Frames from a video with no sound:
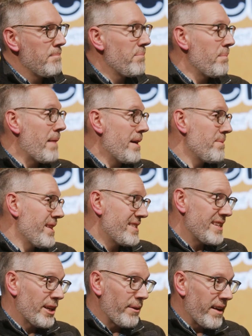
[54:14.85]
maybe they
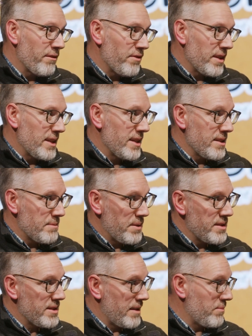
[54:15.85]
stick around for years,
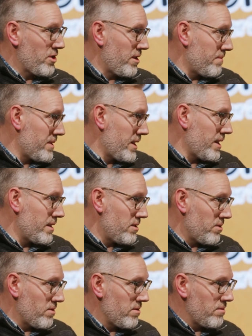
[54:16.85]
but sometimes they
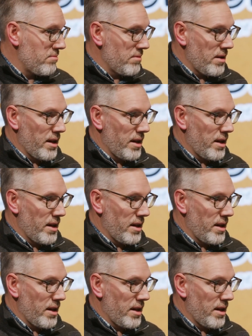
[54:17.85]
do